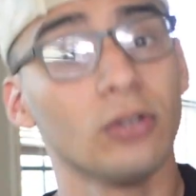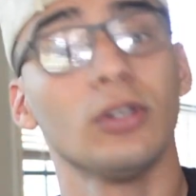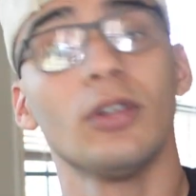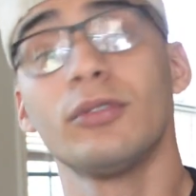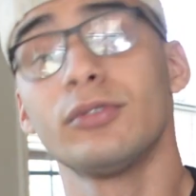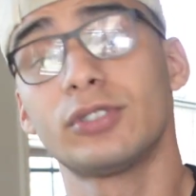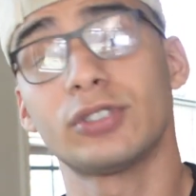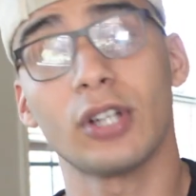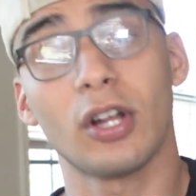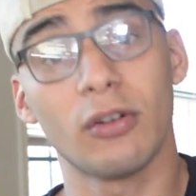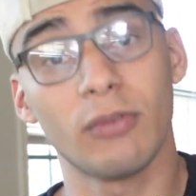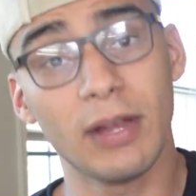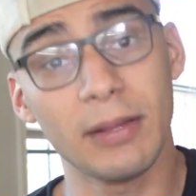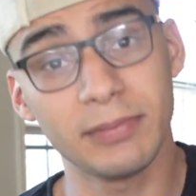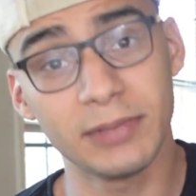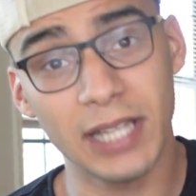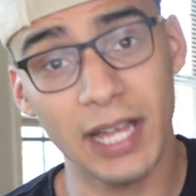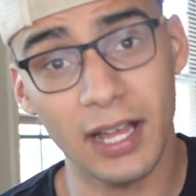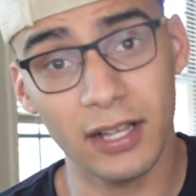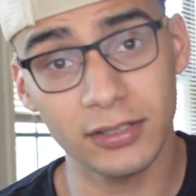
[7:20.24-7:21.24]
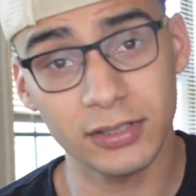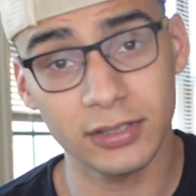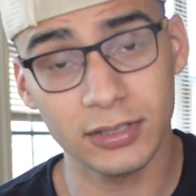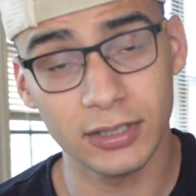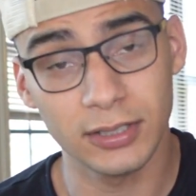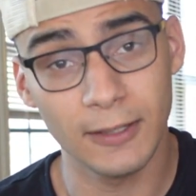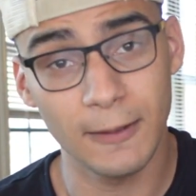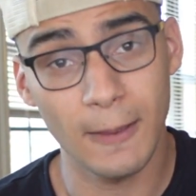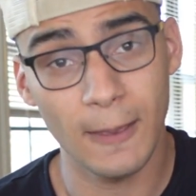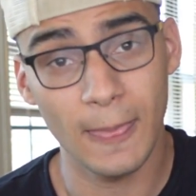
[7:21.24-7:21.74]
Lone Star Reptiles,
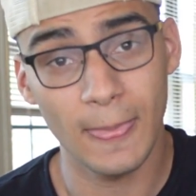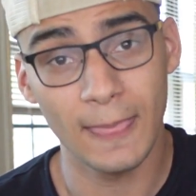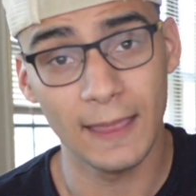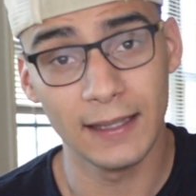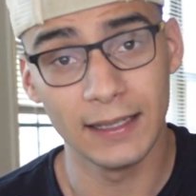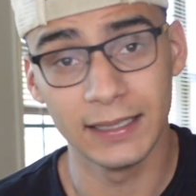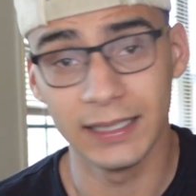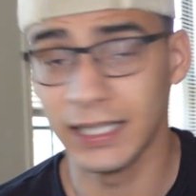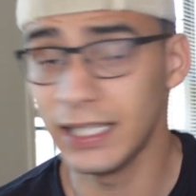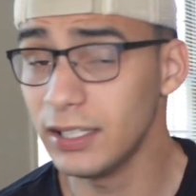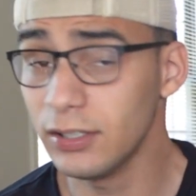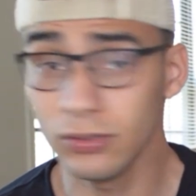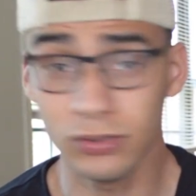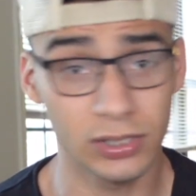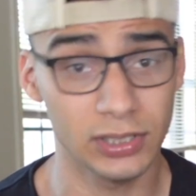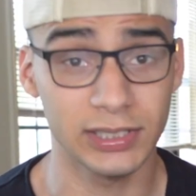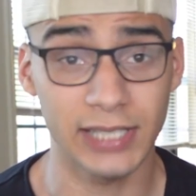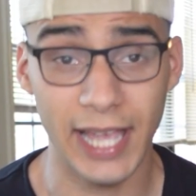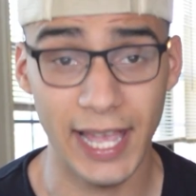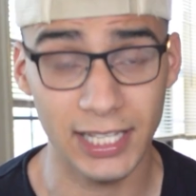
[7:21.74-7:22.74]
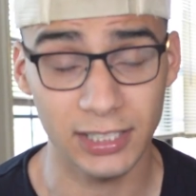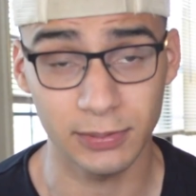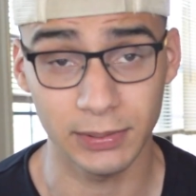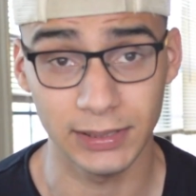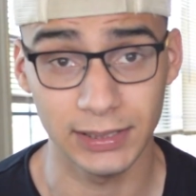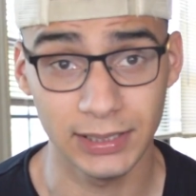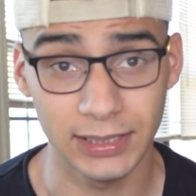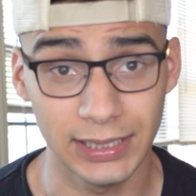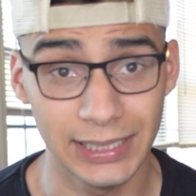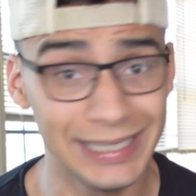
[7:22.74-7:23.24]
he uses
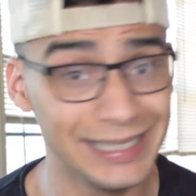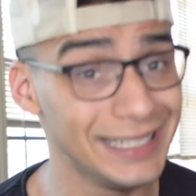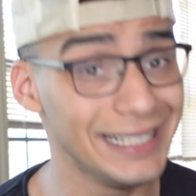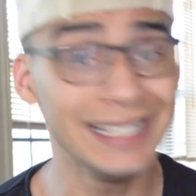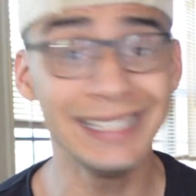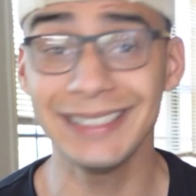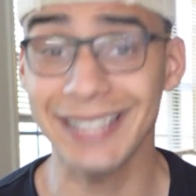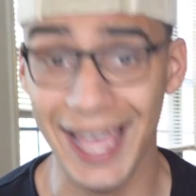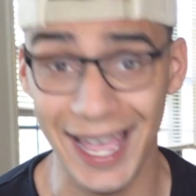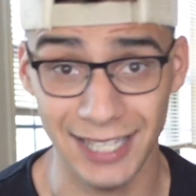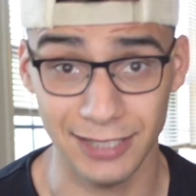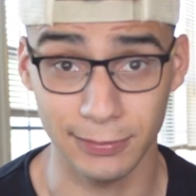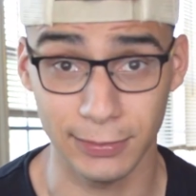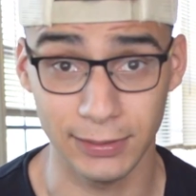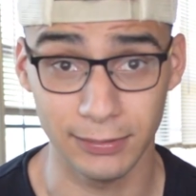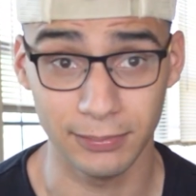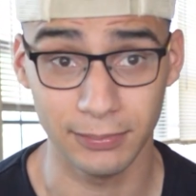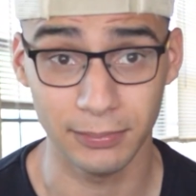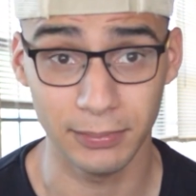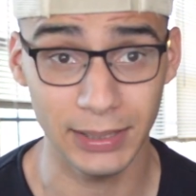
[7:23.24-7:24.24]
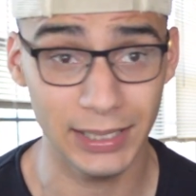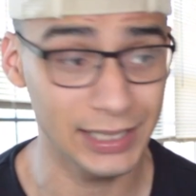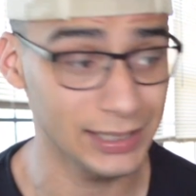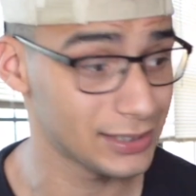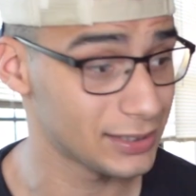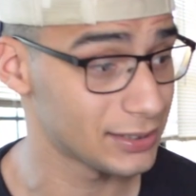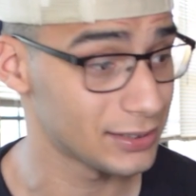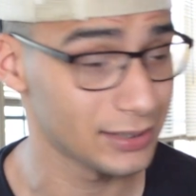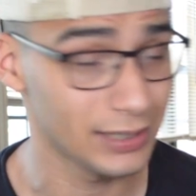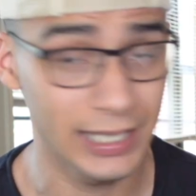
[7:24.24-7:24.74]
Aspen. He needs Aspen
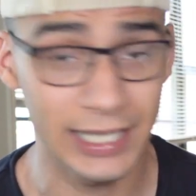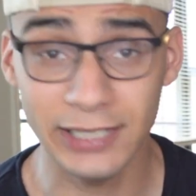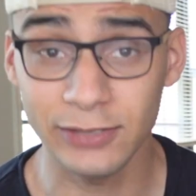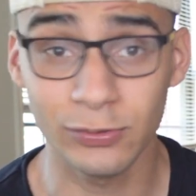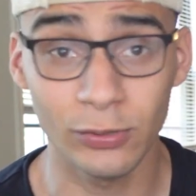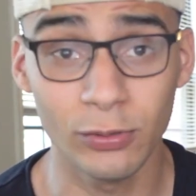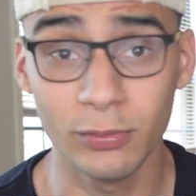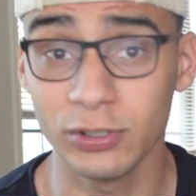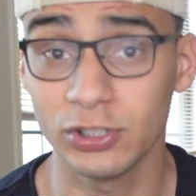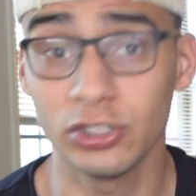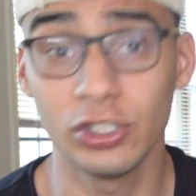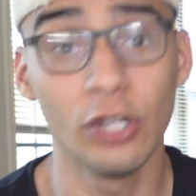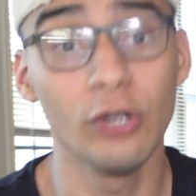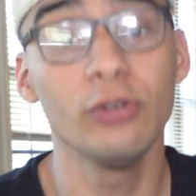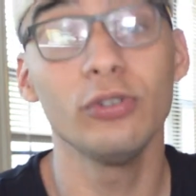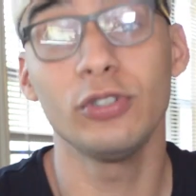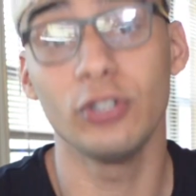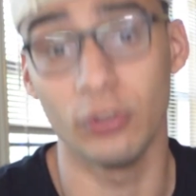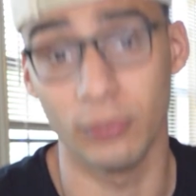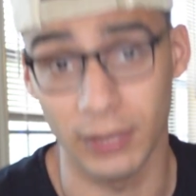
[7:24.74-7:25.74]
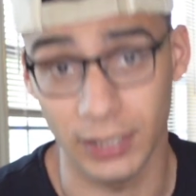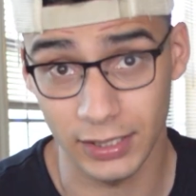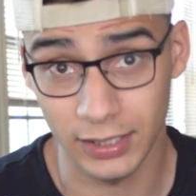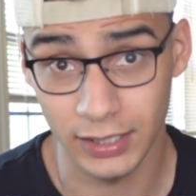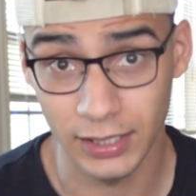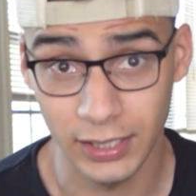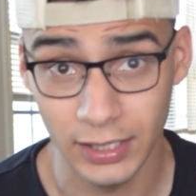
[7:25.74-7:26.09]
because his room is too humid.